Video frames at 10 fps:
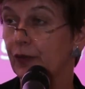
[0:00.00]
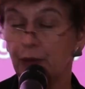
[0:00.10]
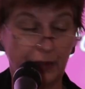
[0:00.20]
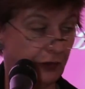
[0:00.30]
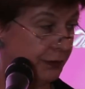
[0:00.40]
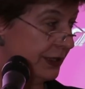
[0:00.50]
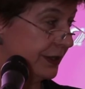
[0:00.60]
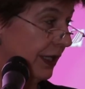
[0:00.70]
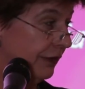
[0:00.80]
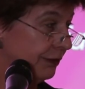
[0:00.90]
one of my
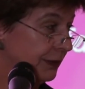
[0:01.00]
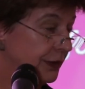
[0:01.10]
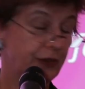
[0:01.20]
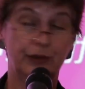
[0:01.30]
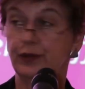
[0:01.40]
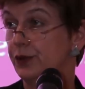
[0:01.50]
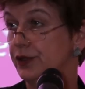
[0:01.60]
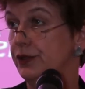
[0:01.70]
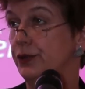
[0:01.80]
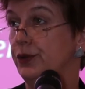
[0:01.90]
staff members
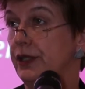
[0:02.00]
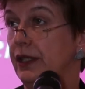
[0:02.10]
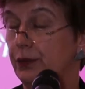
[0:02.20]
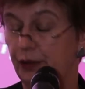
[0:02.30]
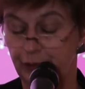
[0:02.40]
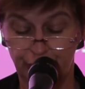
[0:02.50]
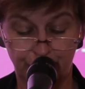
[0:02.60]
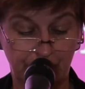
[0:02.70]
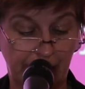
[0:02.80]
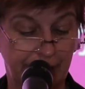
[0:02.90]
who's here with me
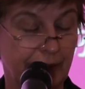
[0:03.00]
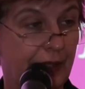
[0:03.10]
tonight.